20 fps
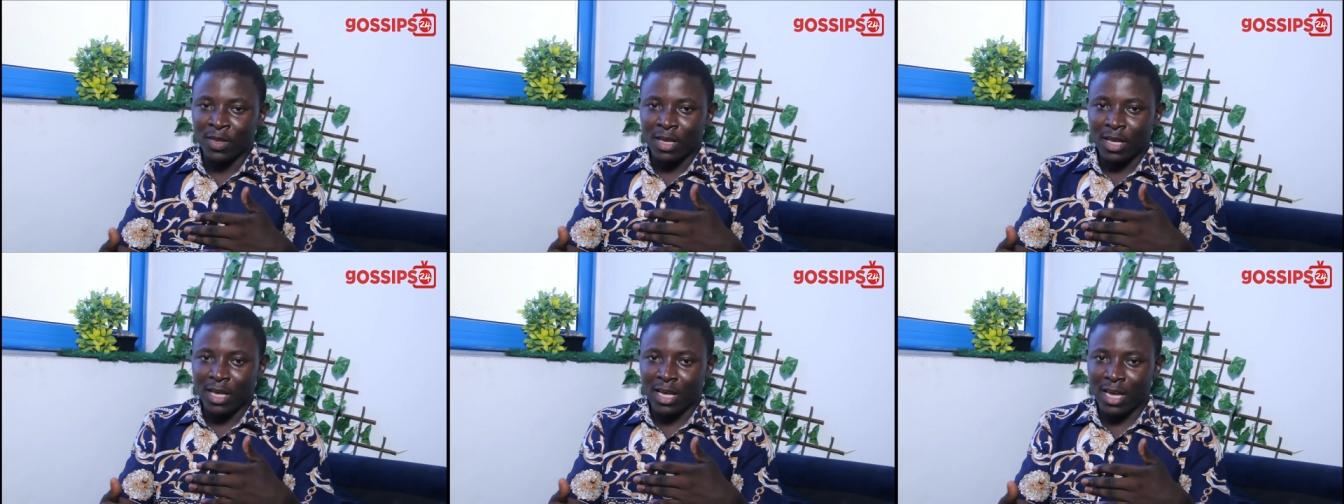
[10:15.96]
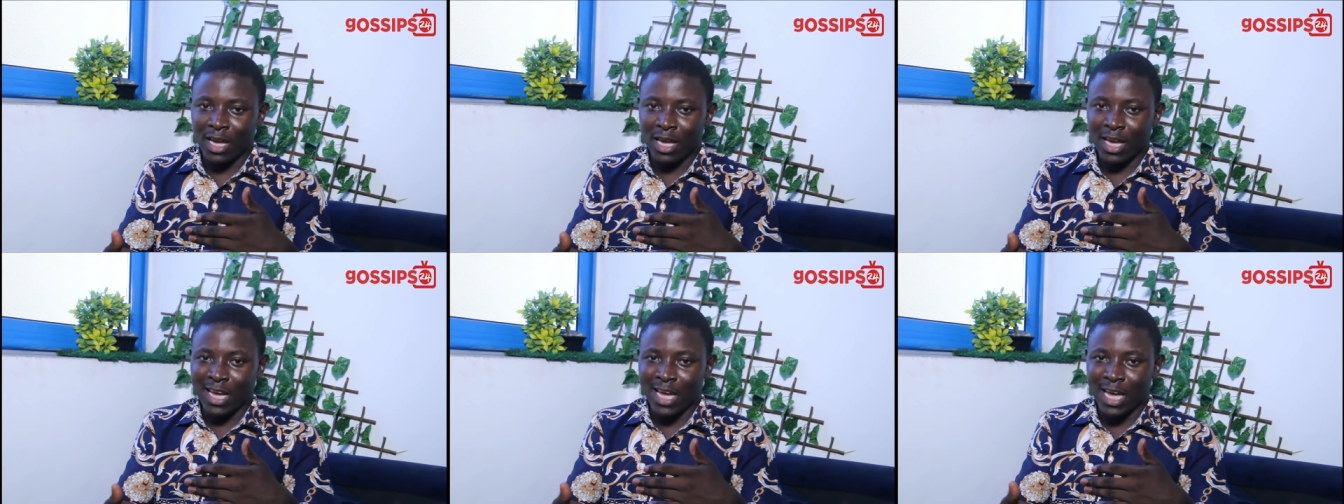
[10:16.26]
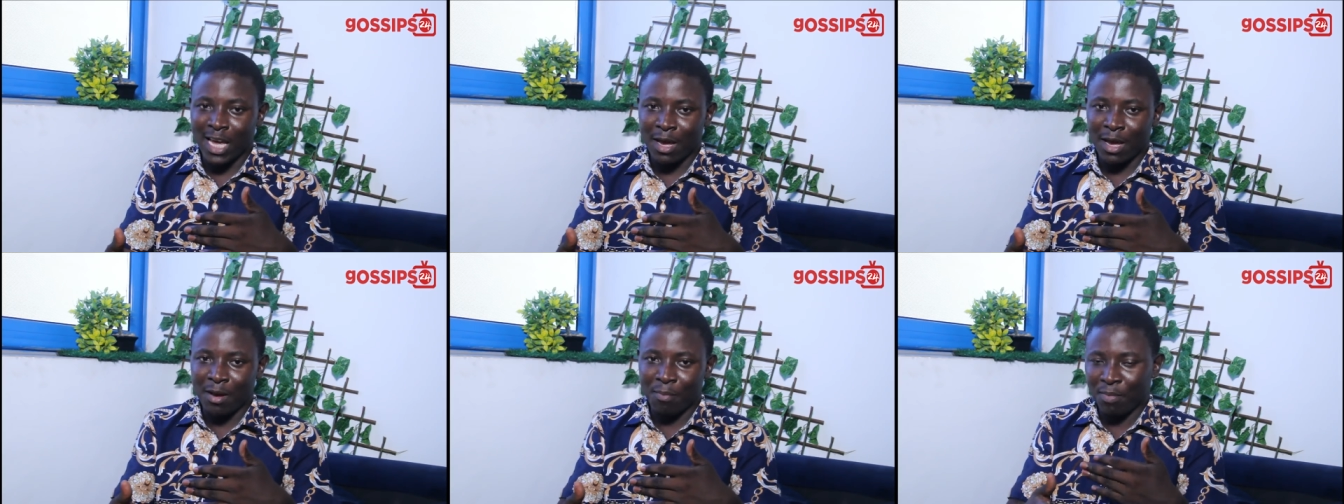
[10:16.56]

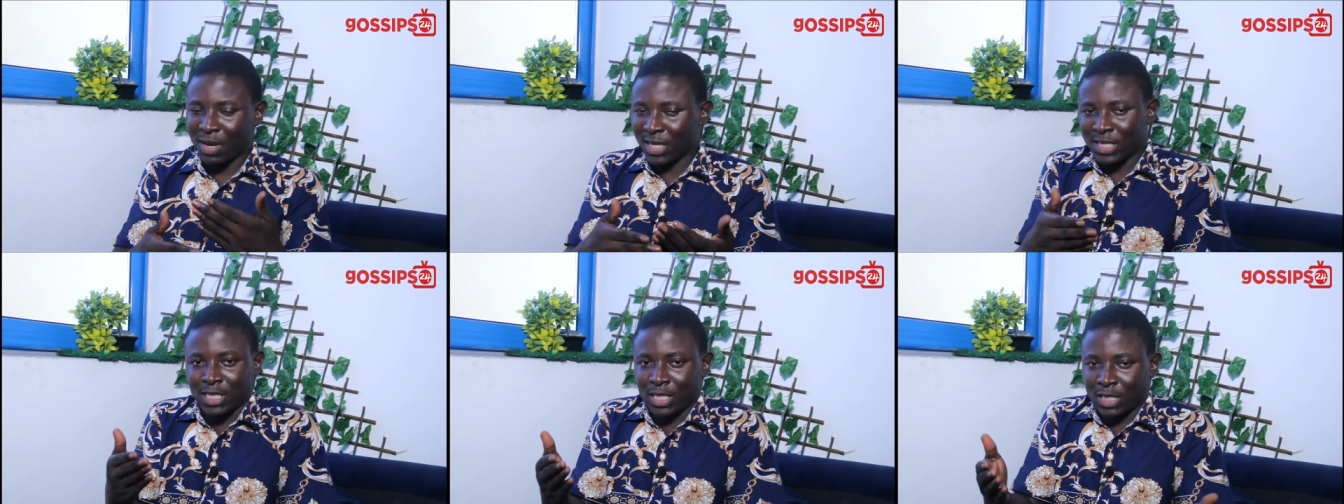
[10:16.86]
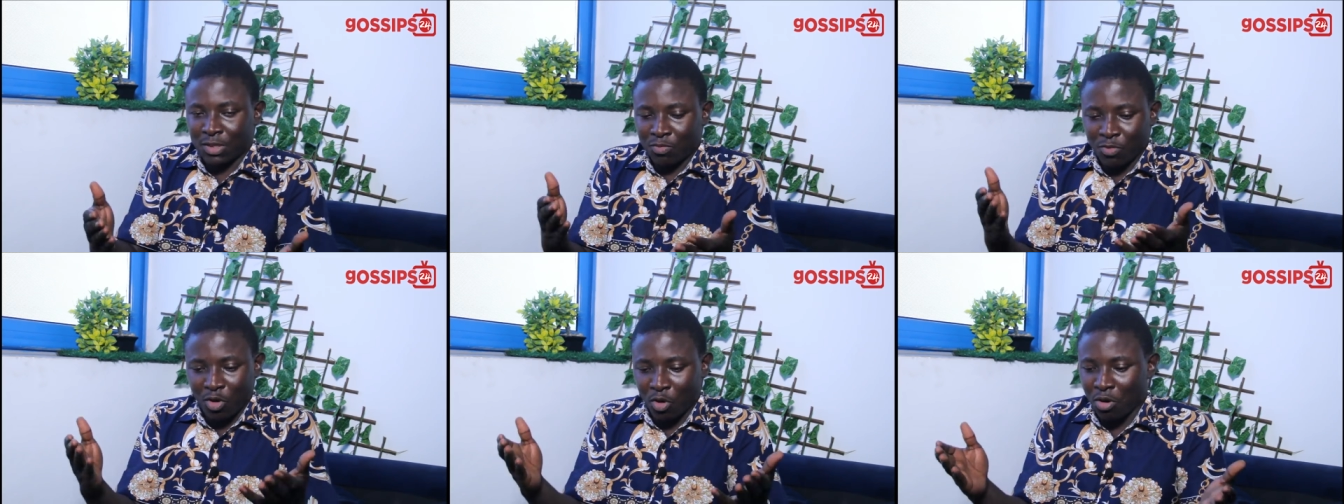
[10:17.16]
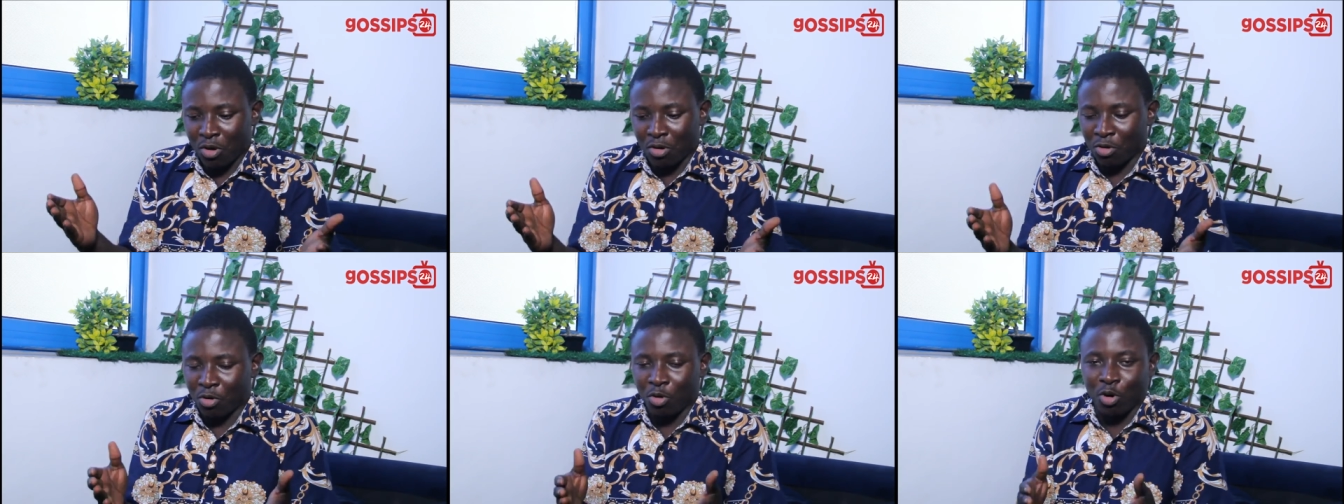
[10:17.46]
But
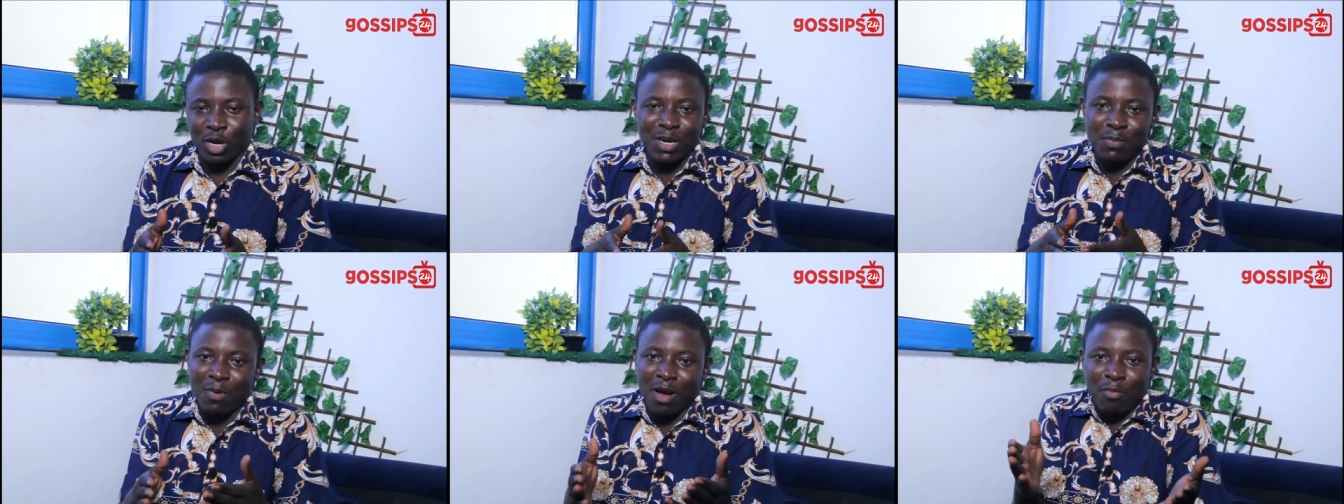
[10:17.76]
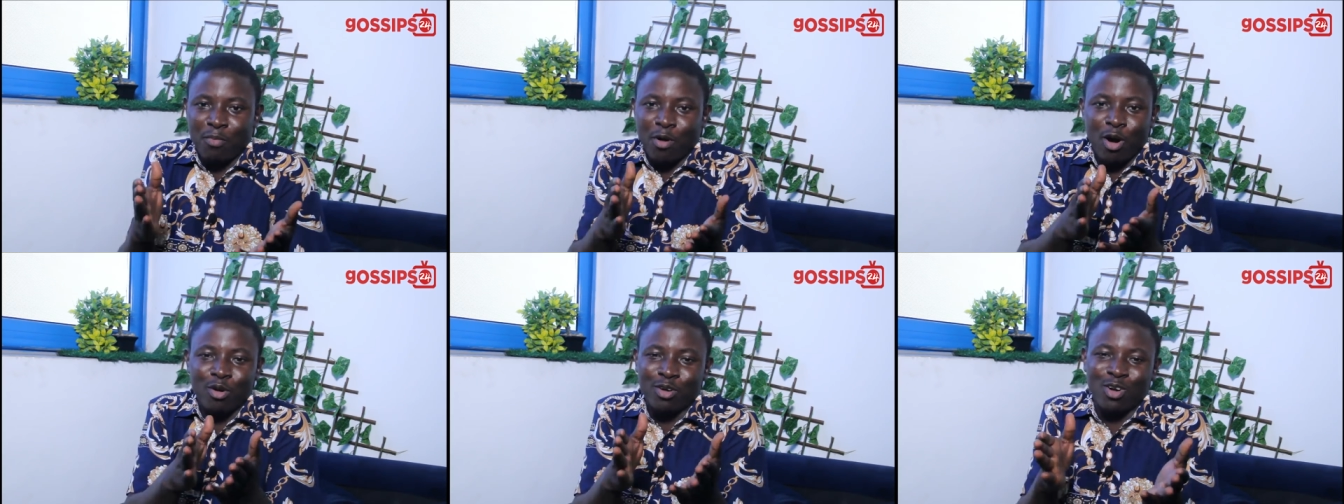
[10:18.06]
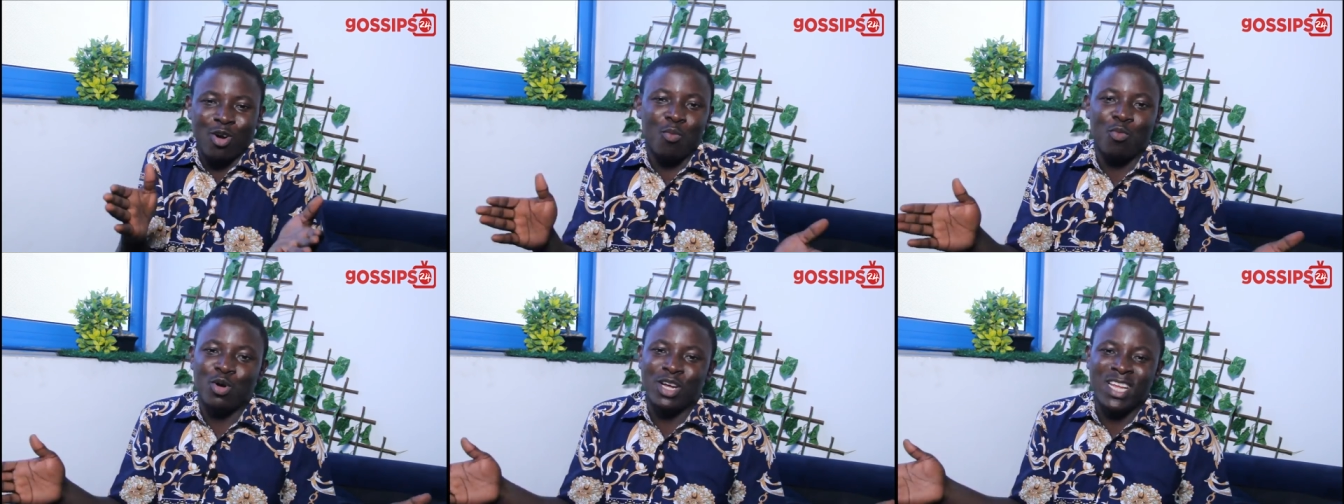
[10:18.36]
on
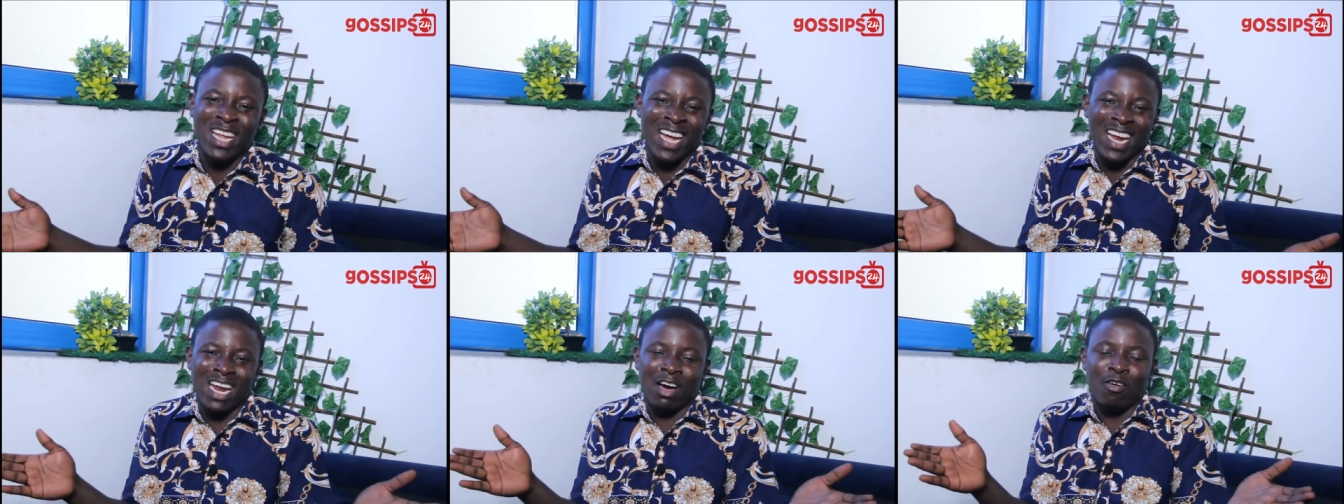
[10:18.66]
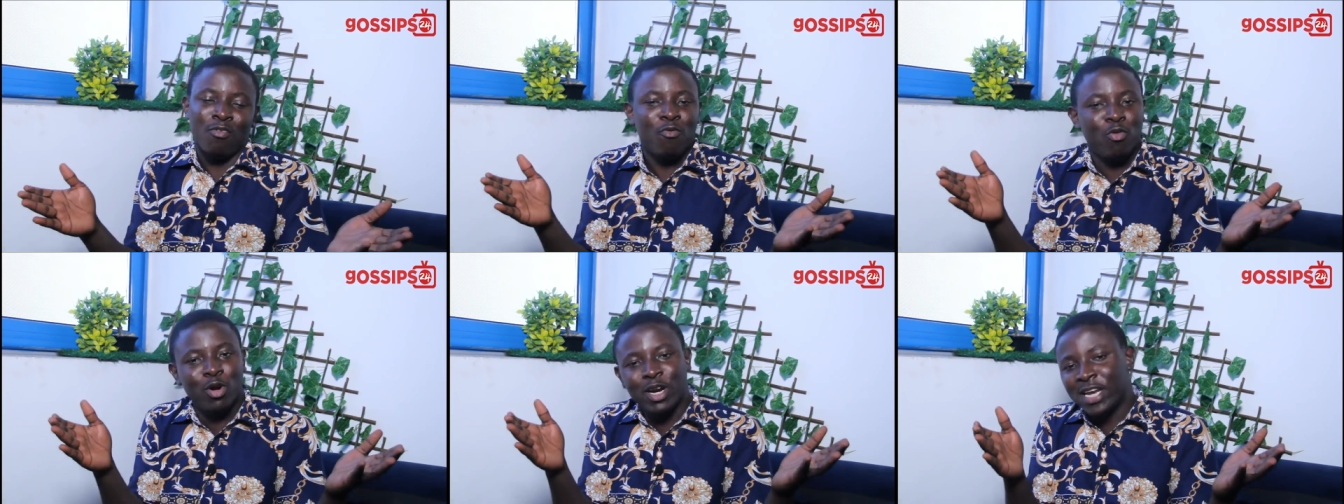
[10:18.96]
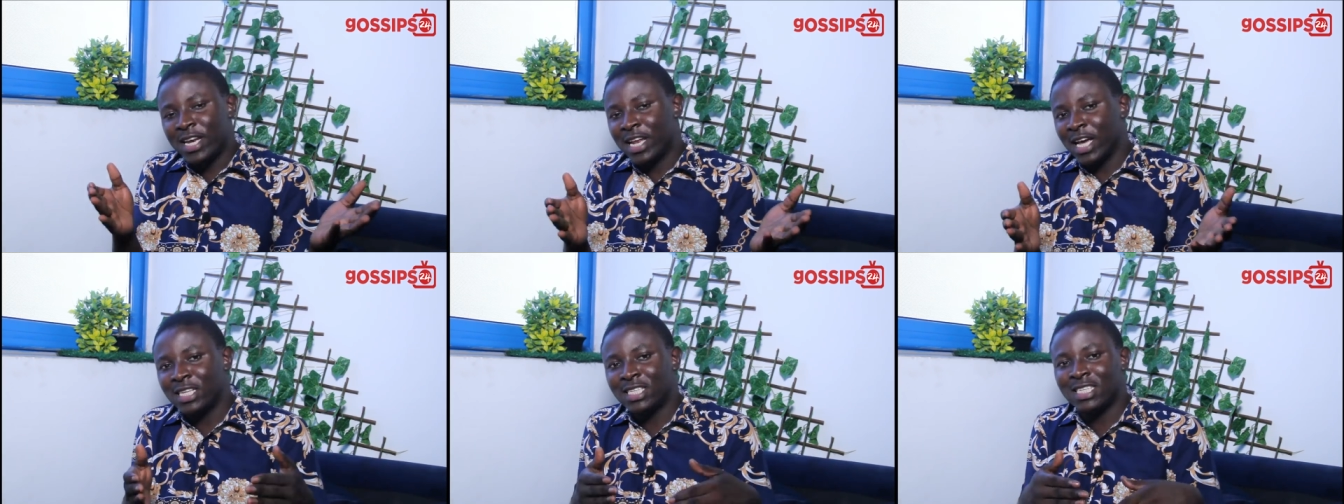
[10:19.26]
McBrown now money now for
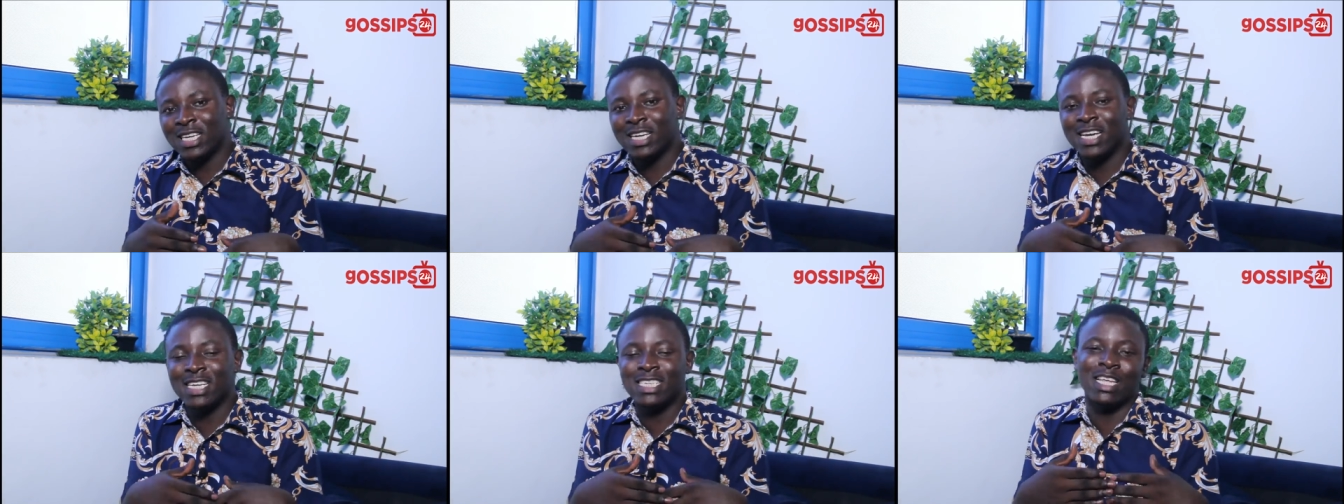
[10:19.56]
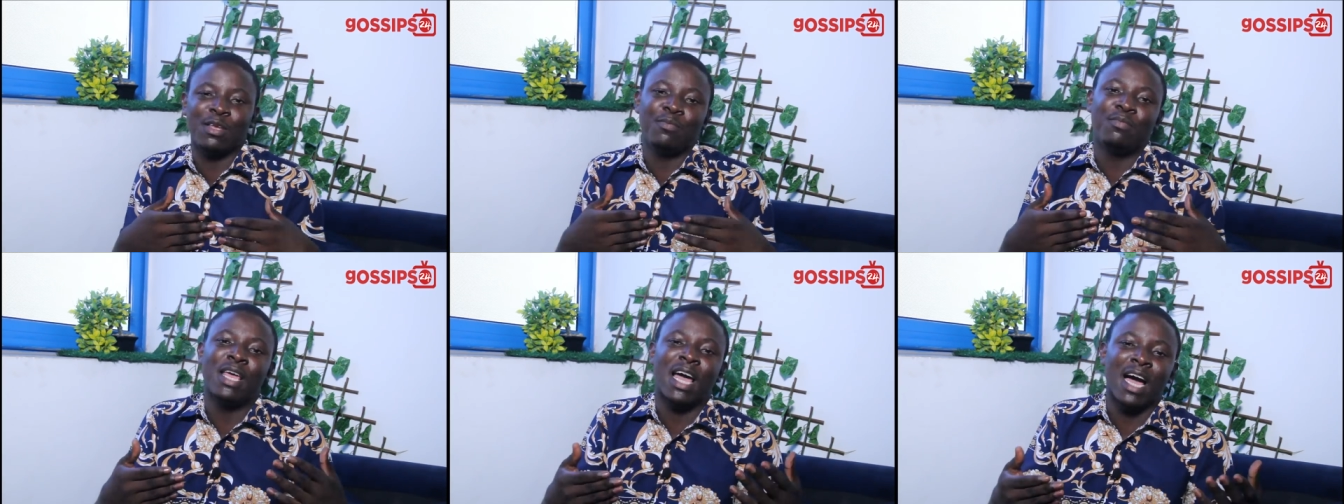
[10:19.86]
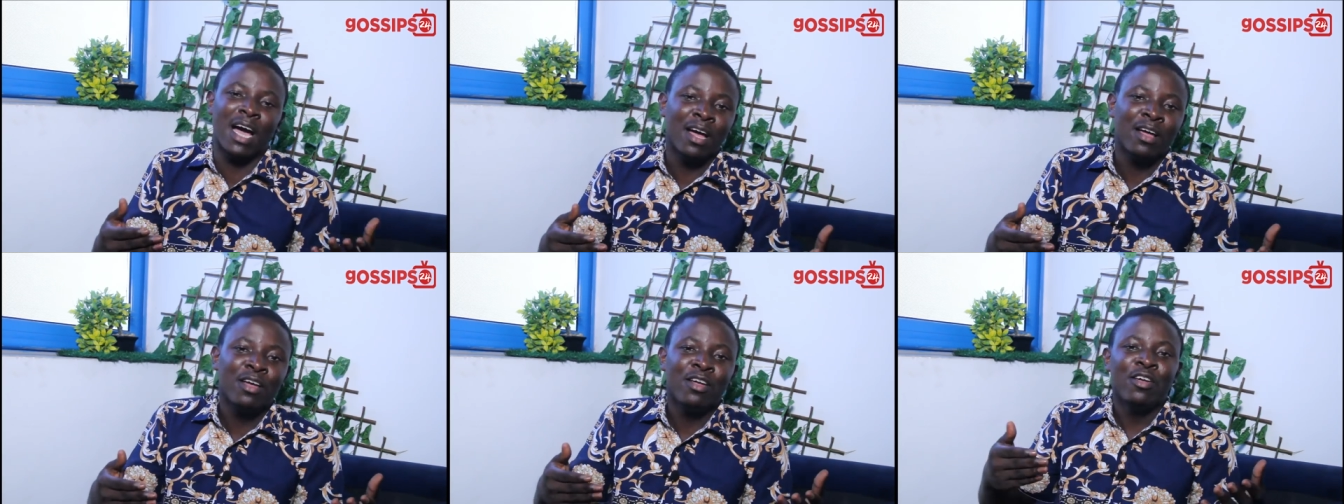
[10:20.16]
the diet. And they say
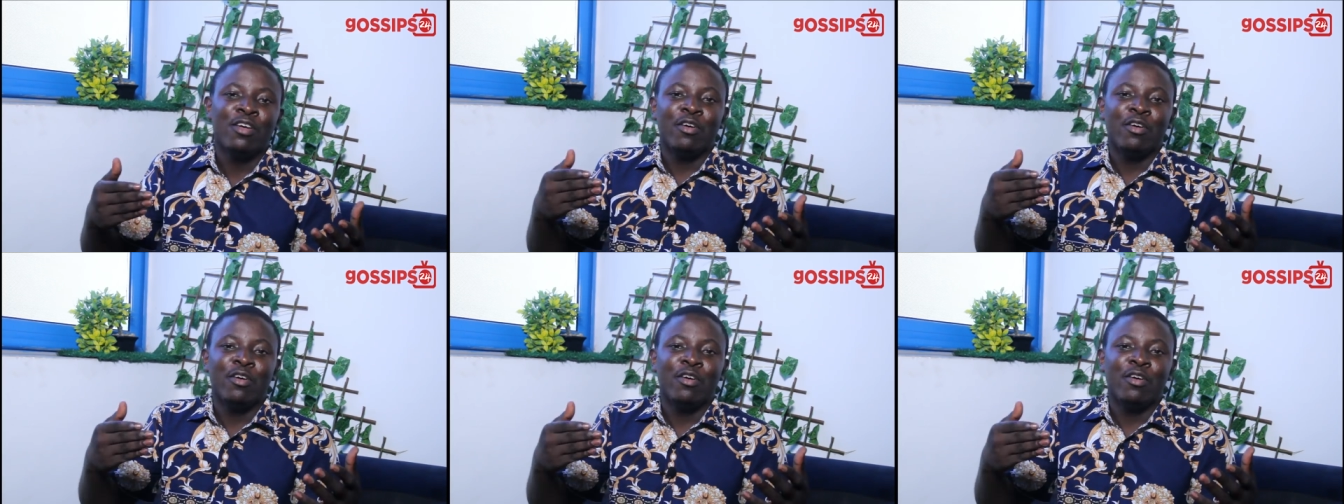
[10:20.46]
yeah.